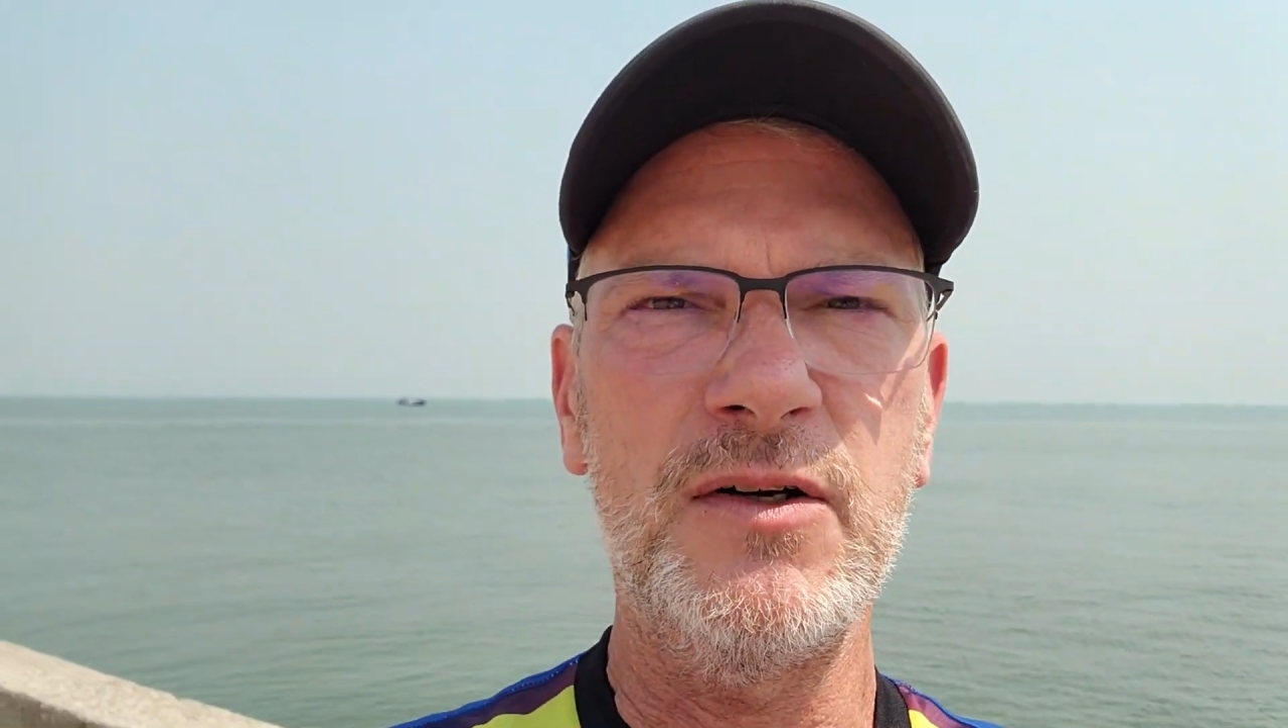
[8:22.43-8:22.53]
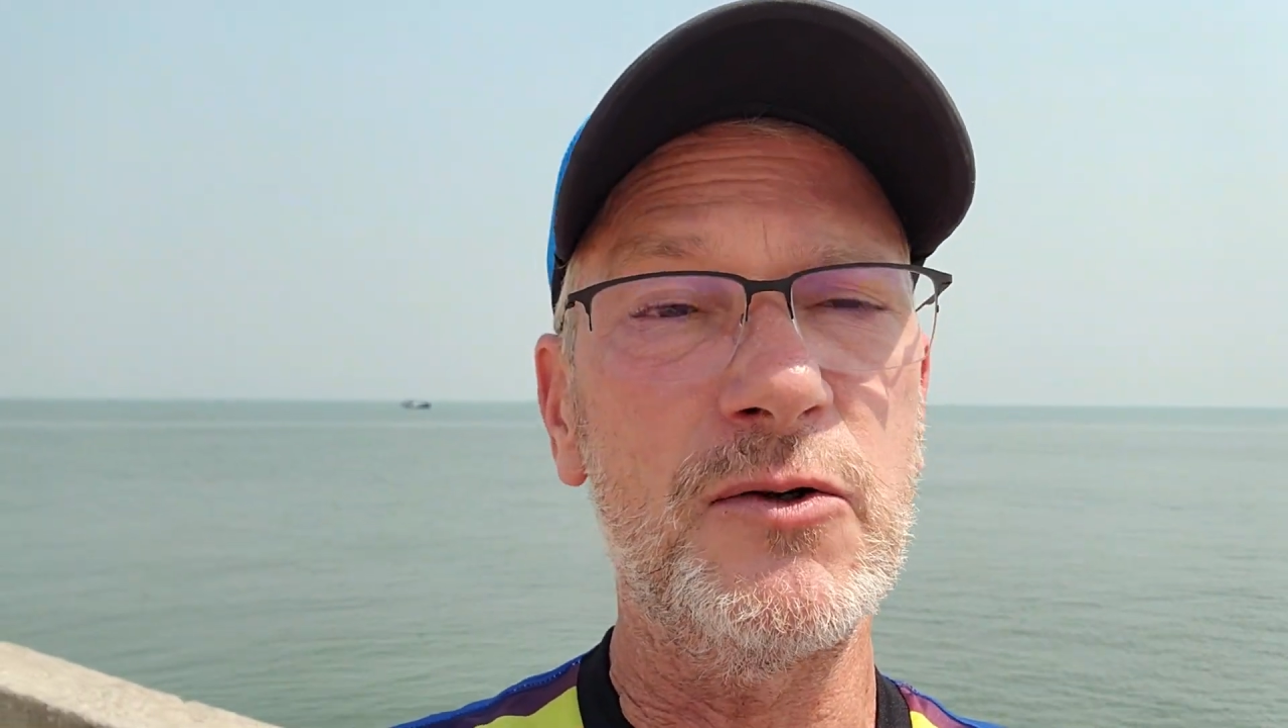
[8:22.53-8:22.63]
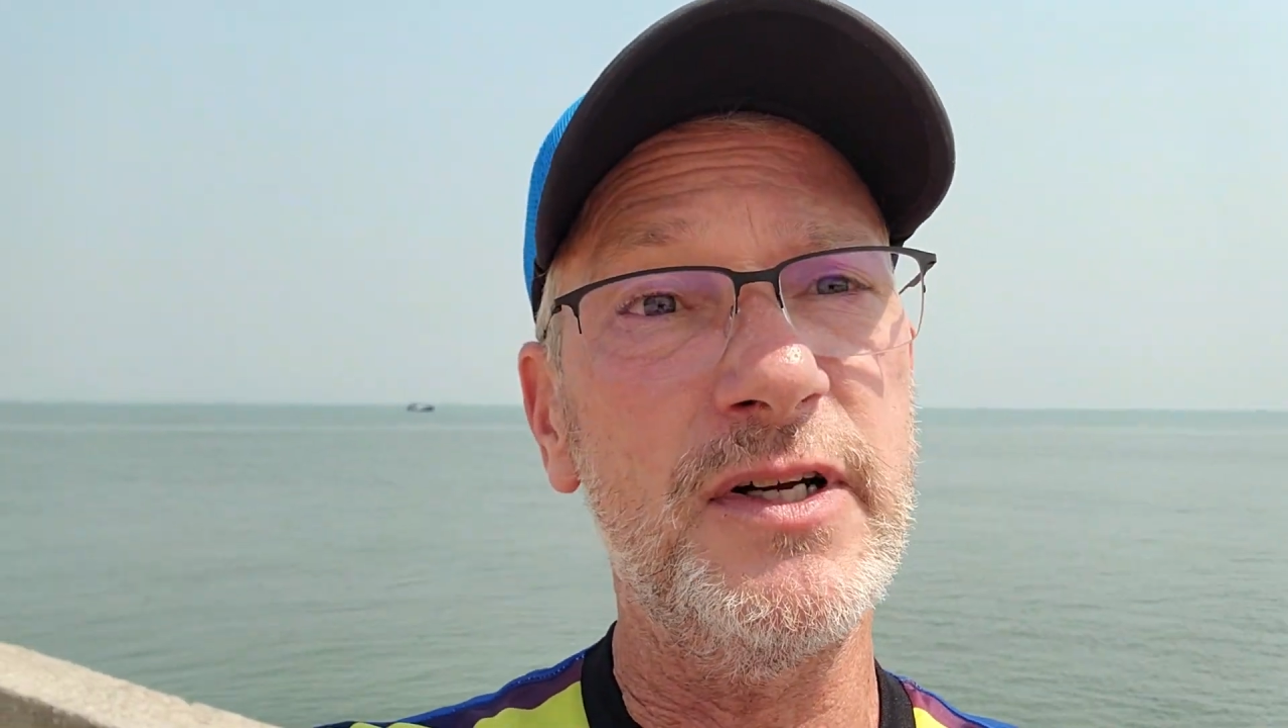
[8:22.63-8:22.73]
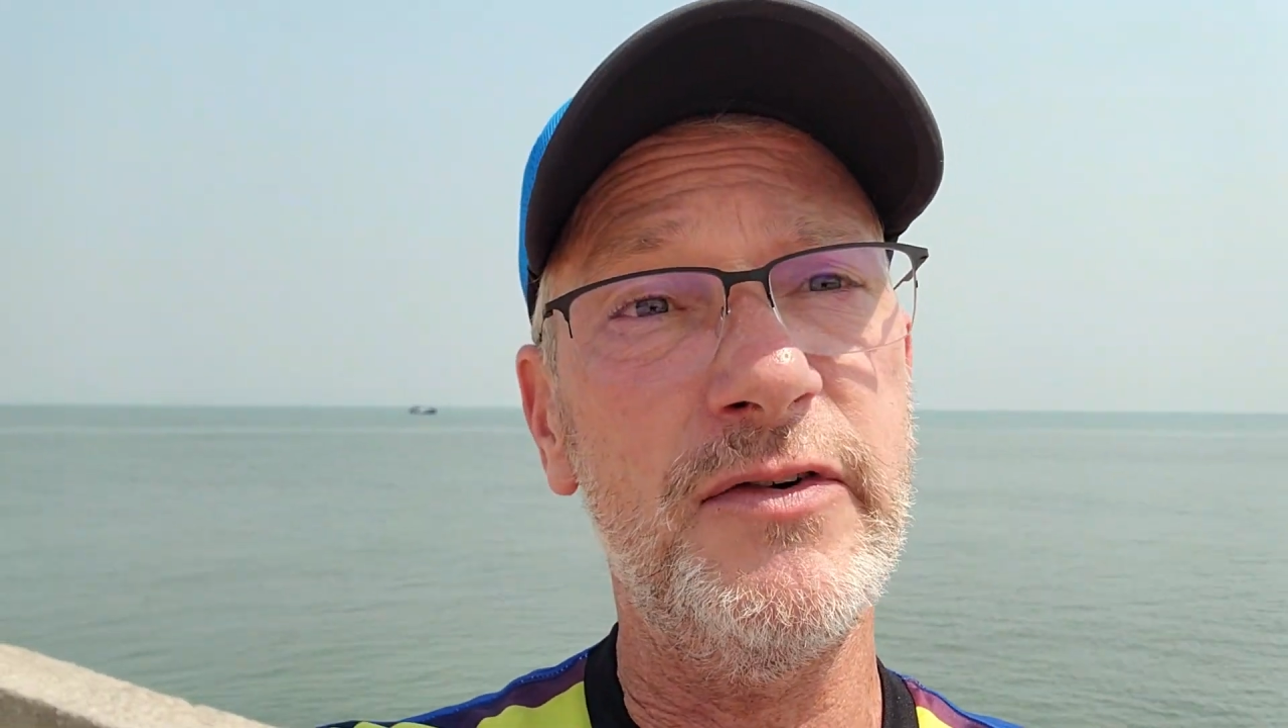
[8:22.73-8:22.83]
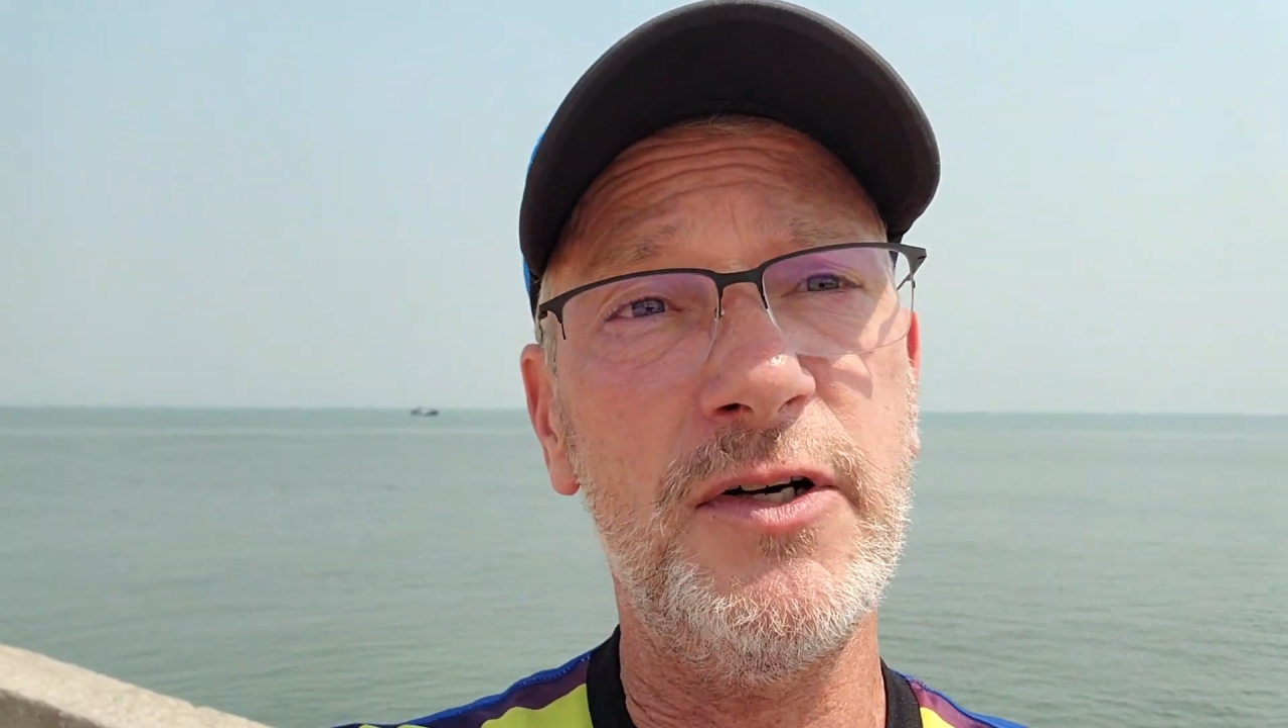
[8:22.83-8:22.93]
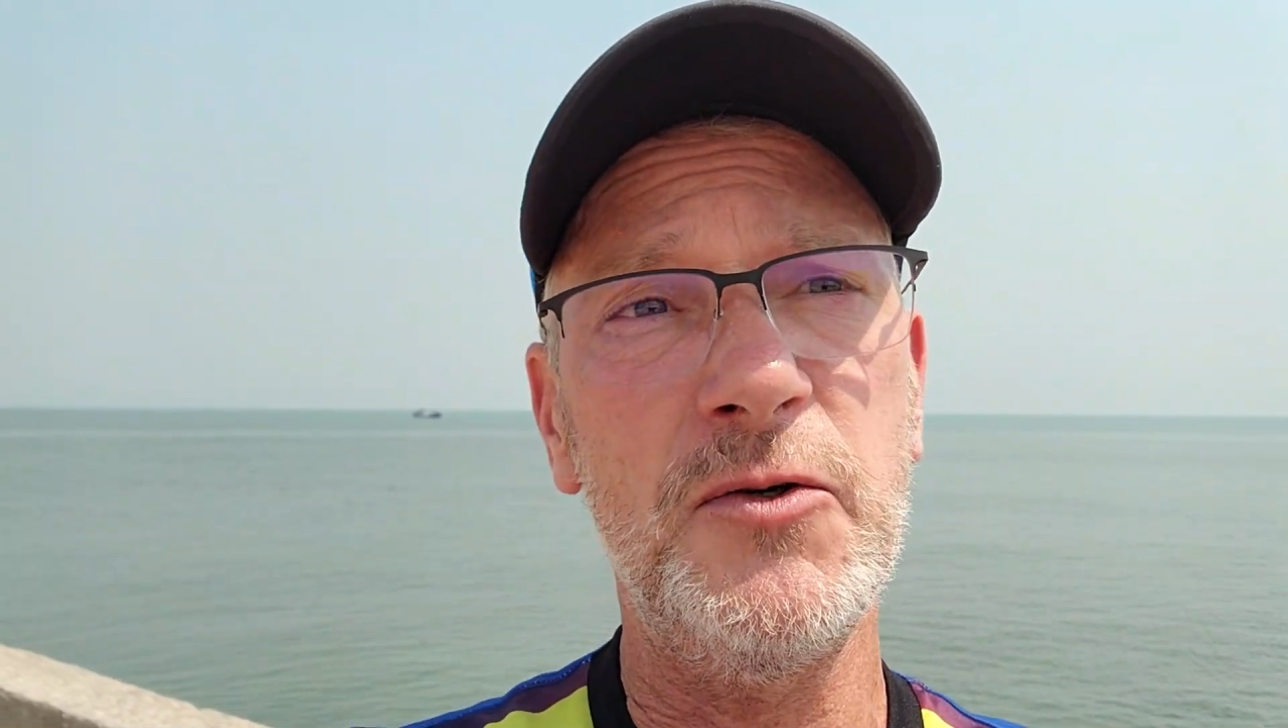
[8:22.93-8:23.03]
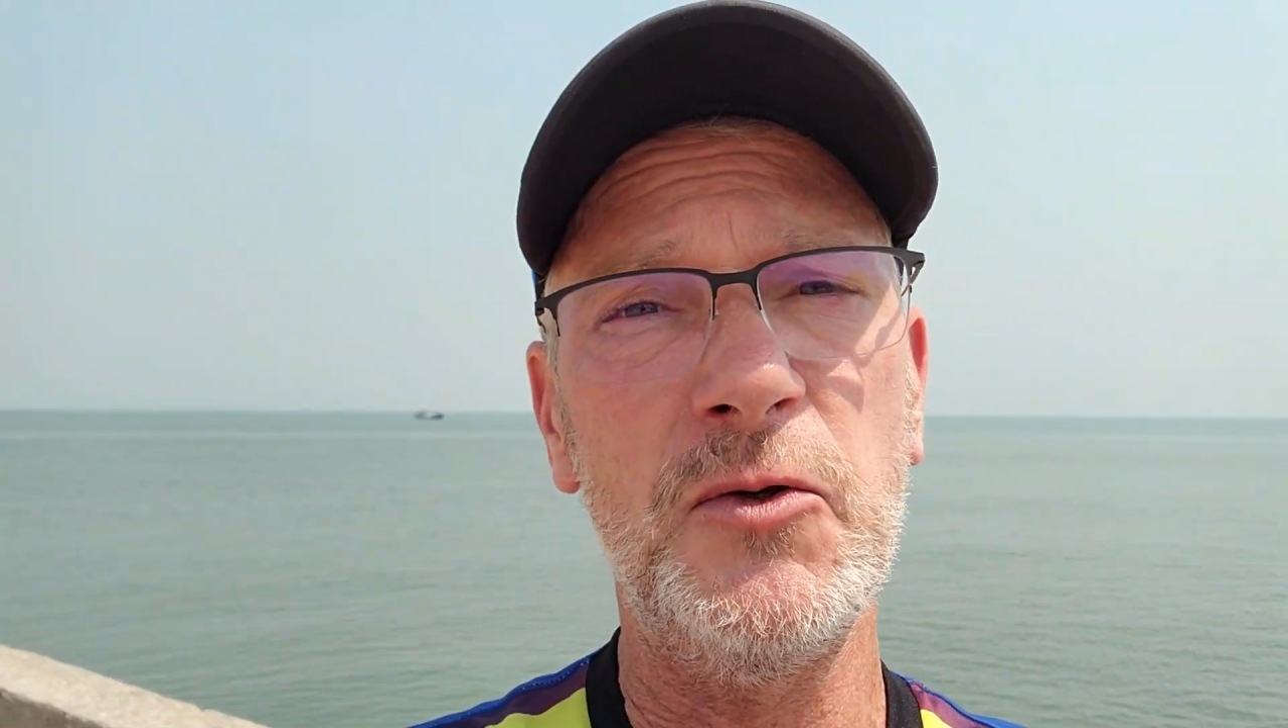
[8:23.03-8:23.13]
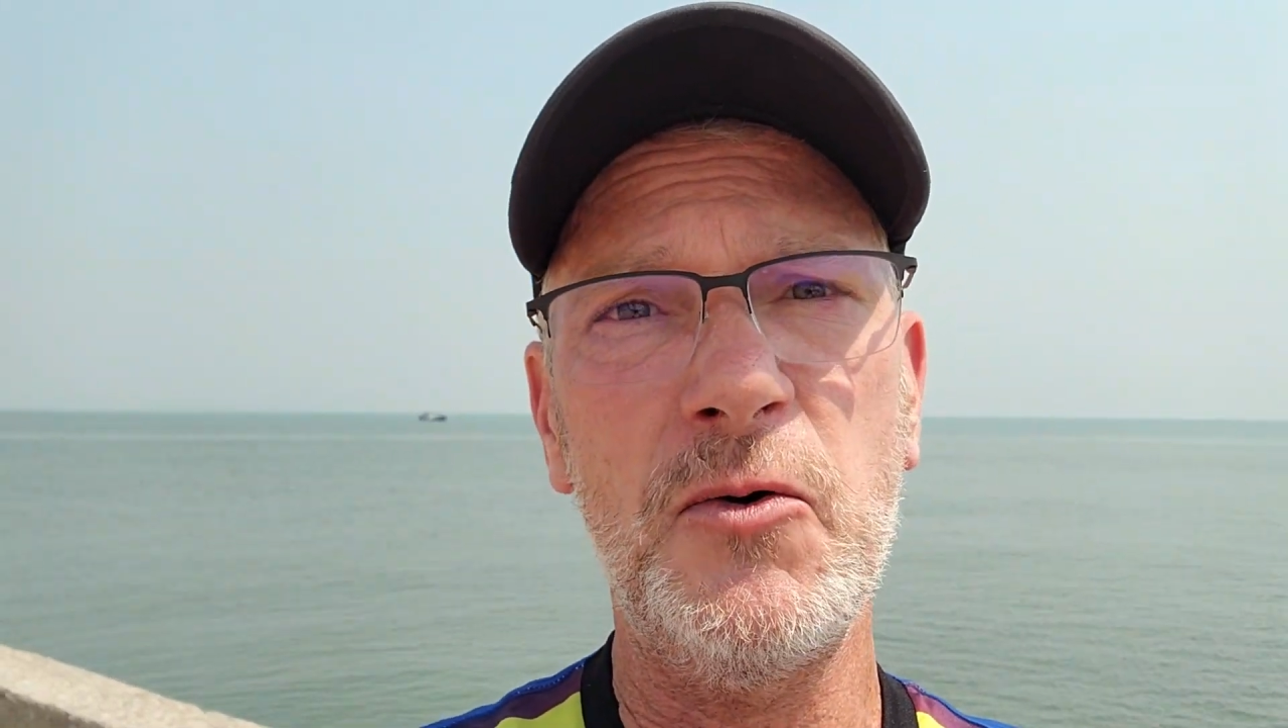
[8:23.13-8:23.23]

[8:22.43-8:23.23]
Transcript: or even a new